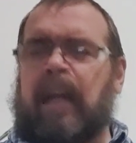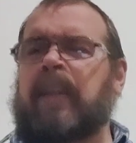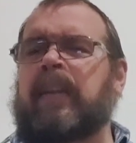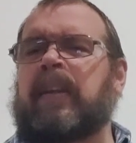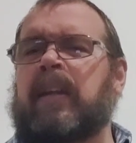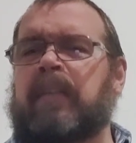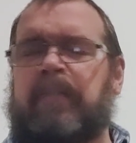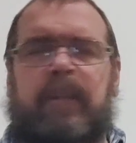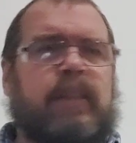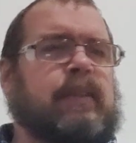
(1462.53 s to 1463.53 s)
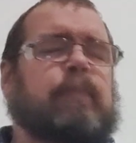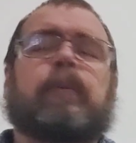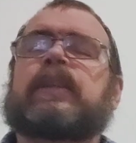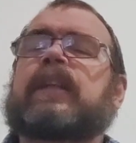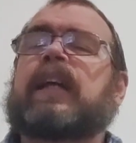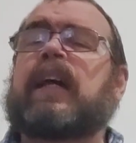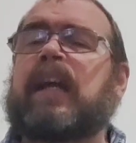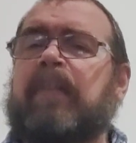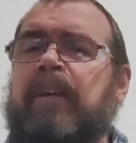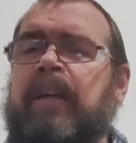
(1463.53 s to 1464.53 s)
I love this. But you got to
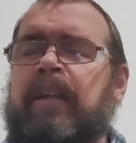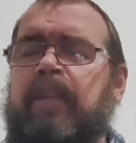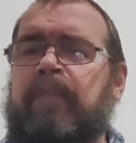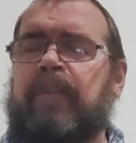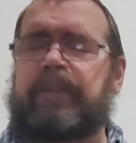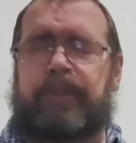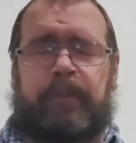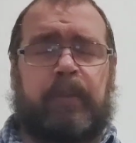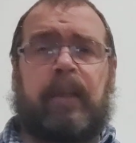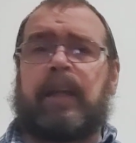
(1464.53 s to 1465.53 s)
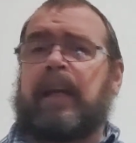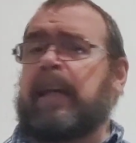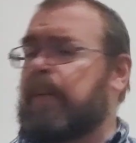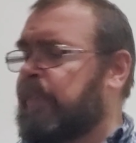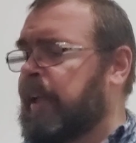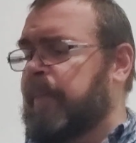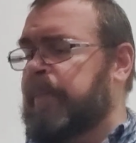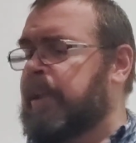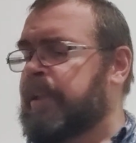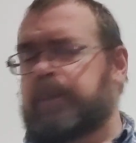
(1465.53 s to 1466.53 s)
have a gun that fits you. And if that
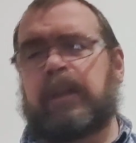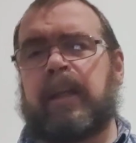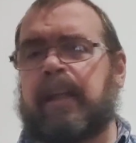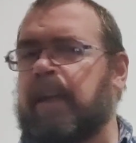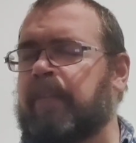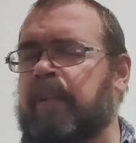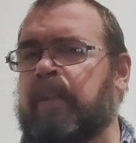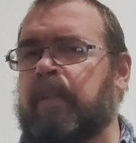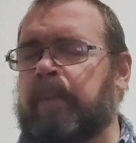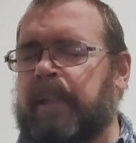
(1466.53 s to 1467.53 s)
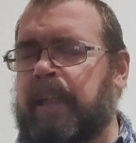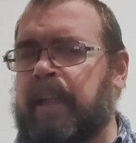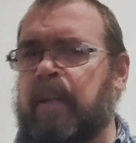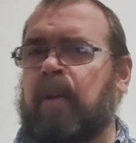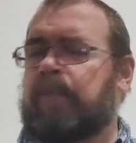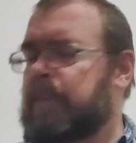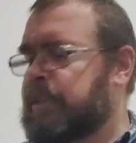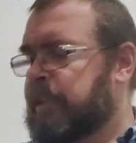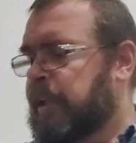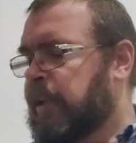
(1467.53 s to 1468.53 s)
means you got to have a little bit taken off the
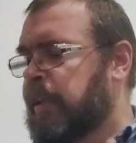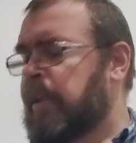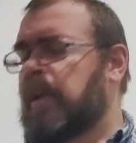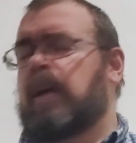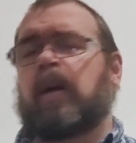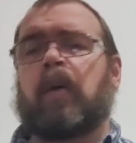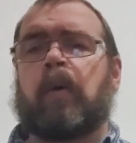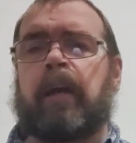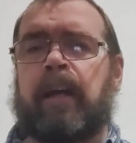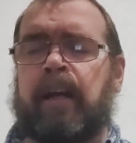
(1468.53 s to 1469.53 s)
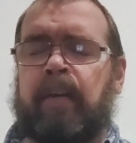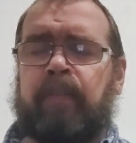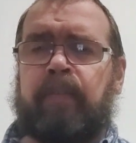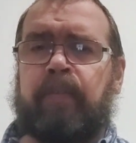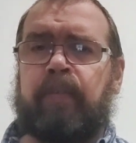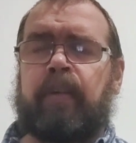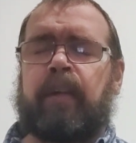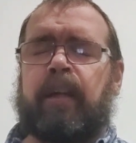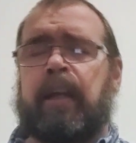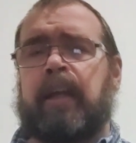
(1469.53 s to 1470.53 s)
stock, or have
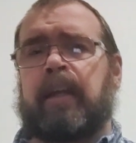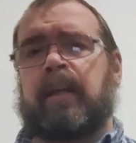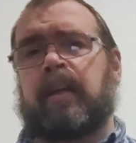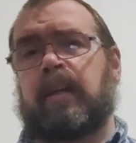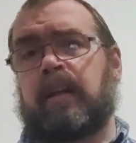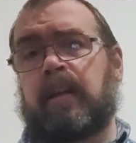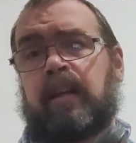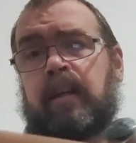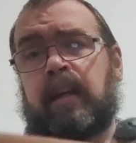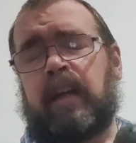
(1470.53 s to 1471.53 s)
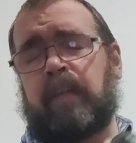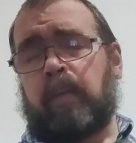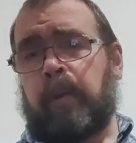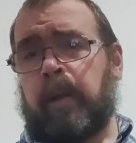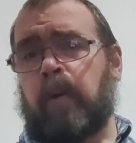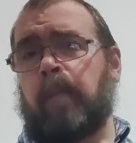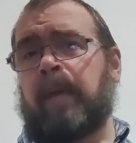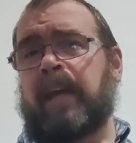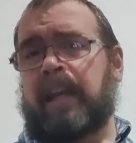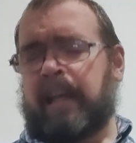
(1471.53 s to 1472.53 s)
a recoil
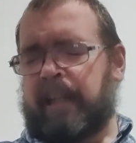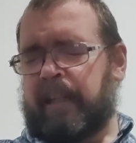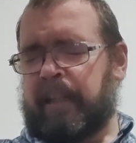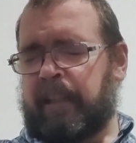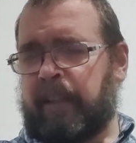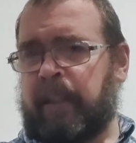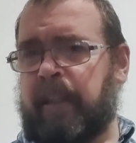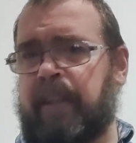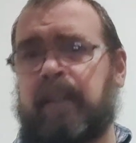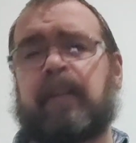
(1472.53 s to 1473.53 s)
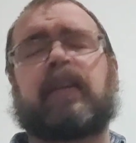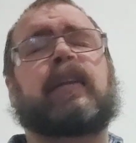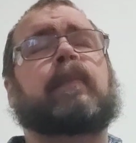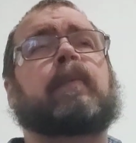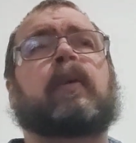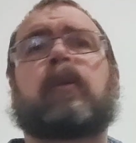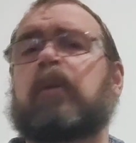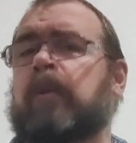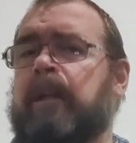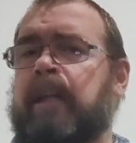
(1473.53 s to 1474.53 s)
pad added to lengthen the length of pull,
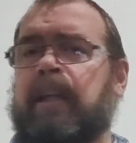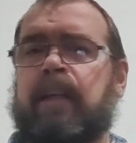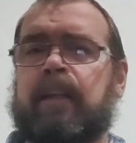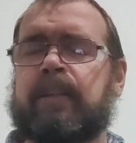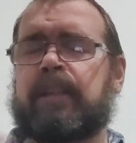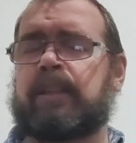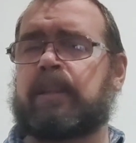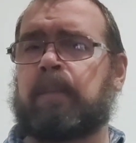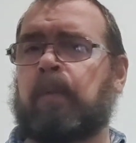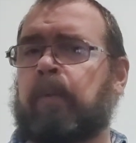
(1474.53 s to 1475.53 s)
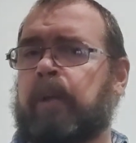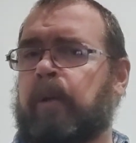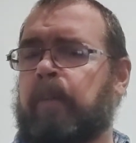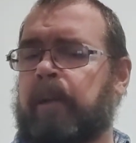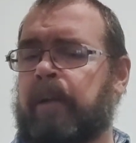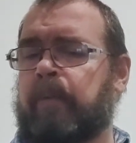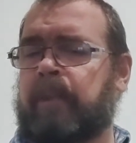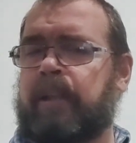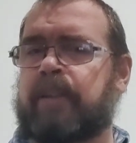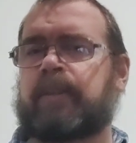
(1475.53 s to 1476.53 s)
or get an adjustable recoil pad
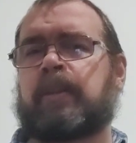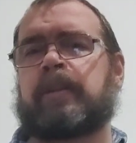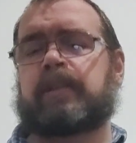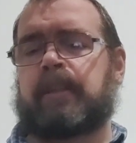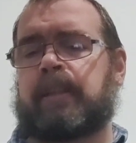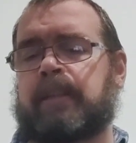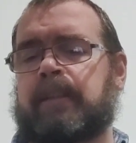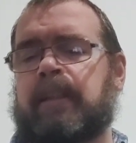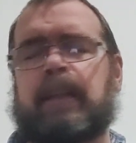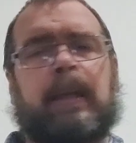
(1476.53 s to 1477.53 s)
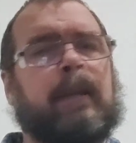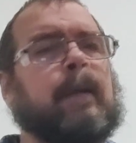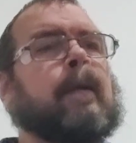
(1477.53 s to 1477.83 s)
with inserts and things like that,